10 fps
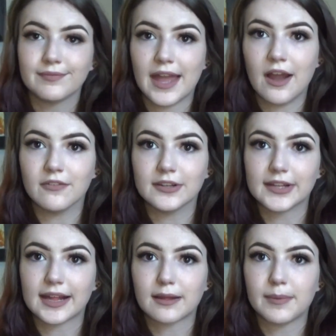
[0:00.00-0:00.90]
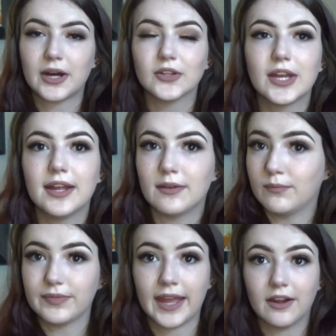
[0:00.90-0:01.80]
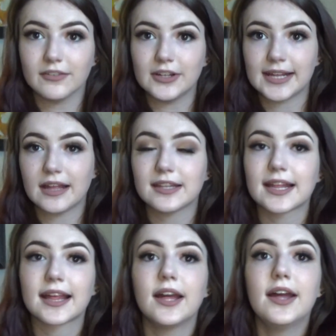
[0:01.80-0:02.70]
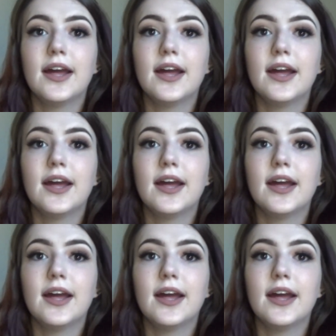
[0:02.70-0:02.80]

However this is spelled, however you say this.